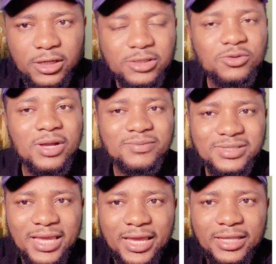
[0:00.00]
You should have
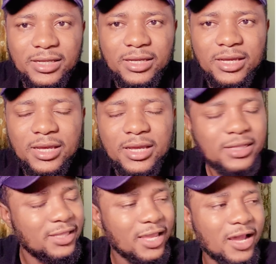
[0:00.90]
said
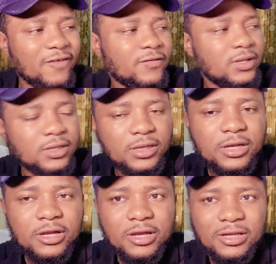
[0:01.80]
they have
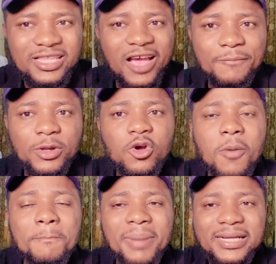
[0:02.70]
been
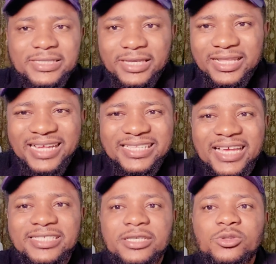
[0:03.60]
combating and they
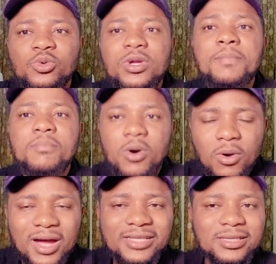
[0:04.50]
are still doing
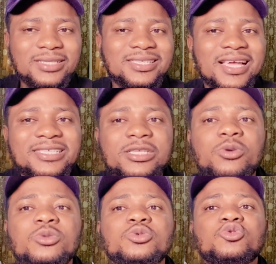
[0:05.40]
more and that they are
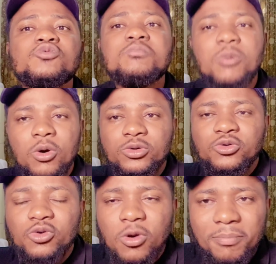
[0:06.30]
still going to do more
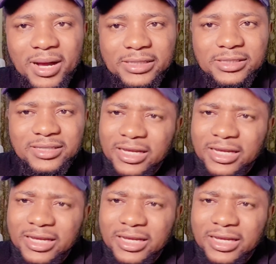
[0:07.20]
to combat.